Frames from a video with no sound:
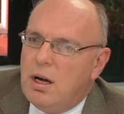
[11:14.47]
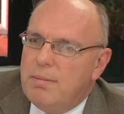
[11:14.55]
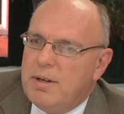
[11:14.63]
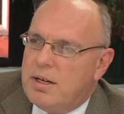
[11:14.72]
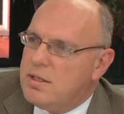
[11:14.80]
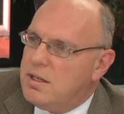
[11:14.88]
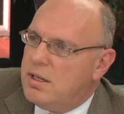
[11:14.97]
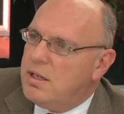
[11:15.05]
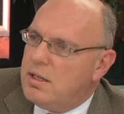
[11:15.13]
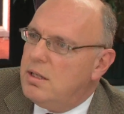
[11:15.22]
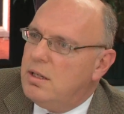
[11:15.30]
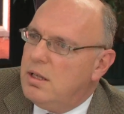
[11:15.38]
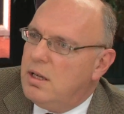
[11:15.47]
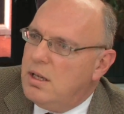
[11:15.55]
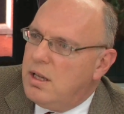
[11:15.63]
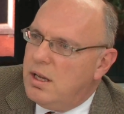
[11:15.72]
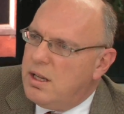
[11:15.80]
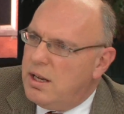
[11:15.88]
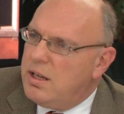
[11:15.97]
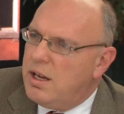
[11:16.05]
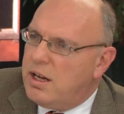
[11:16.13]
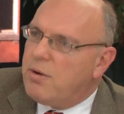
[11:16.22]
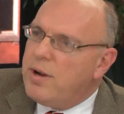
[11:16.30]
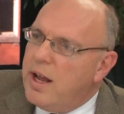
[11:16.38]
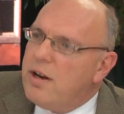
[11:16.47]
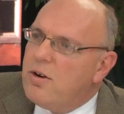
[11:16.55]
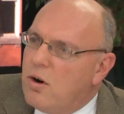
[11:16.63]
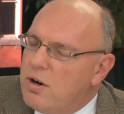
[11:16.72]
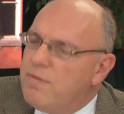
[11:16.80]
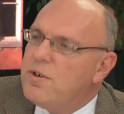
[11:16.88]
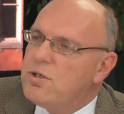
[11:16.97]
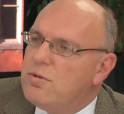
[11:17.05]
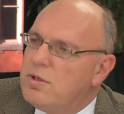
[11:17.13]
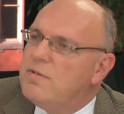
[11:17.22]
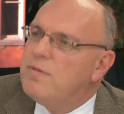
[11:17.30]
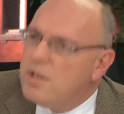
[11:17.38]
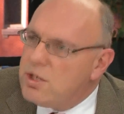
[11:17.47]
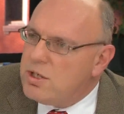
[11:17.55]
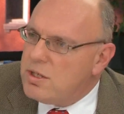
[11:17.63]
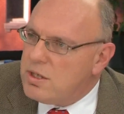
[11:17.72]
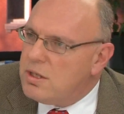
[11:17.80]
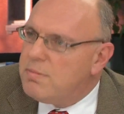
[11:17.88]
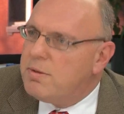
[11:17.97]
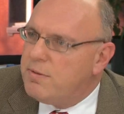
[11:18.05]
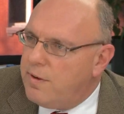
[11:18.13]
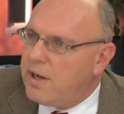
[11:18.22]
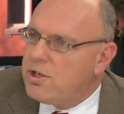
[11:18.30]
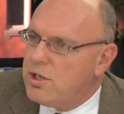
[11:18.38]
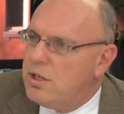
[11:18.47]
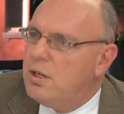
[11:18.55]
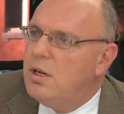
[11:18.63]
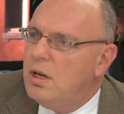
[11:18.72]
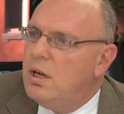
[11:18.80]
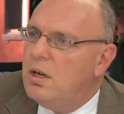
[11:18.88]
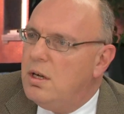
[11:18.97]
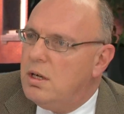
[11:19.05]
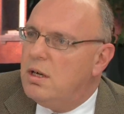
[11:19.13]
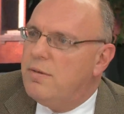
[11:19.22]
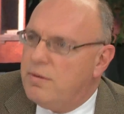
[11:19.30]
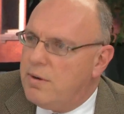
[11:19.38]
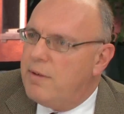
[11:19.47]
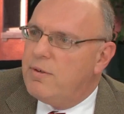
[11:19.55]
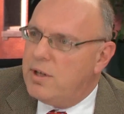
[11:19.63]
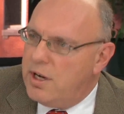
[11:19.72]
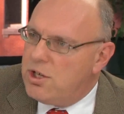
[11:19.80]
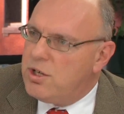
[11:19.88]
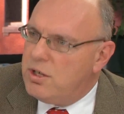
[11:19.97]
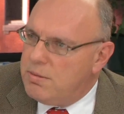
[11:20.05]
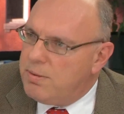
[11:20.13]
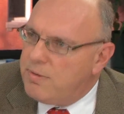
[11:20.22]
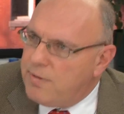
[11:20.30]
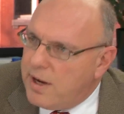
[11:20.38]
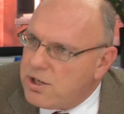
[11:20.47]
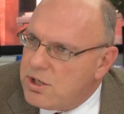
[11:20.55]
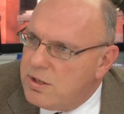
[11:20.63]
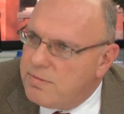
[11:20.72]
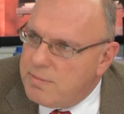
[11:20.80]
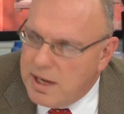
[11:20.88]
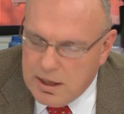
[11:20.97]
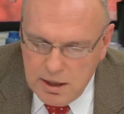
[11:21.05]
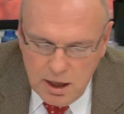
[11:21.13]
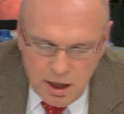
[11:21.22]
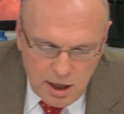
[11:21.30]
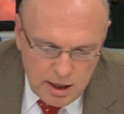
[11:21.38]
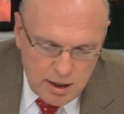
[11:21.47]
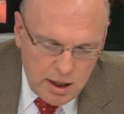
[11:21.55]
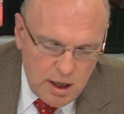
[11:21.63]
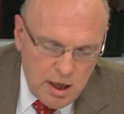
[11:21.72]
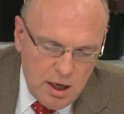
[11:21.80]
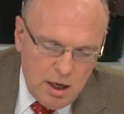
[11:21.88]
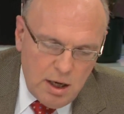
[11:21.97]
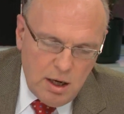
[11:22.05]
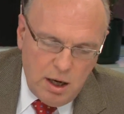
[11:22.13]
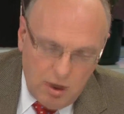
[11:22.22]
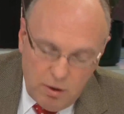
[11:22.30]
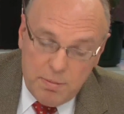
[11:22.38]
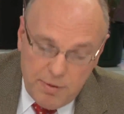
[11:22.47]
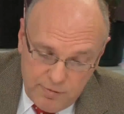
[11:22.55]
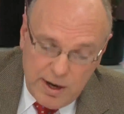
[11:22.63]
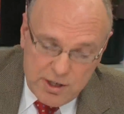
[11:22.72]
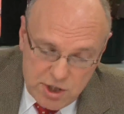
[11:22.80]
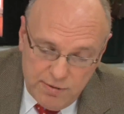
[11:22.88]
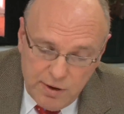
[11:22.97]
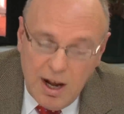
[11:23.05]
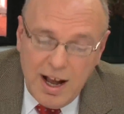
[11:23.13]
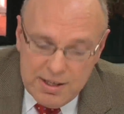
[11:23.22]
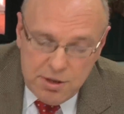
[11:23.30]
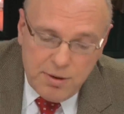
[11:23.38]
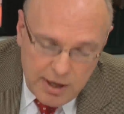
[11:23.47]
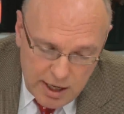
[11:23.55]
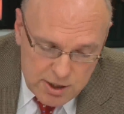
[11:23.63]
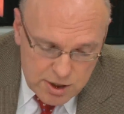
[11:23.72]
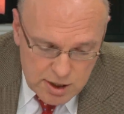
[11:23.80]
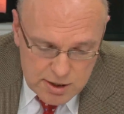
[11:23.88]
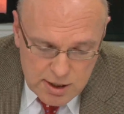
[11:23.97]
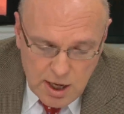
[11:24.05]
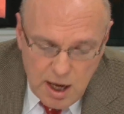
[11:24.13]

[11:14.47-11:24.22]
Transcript: because they created artificial divisions in the perfection of the revelation and perfection of mankind, or perfection of God's creations,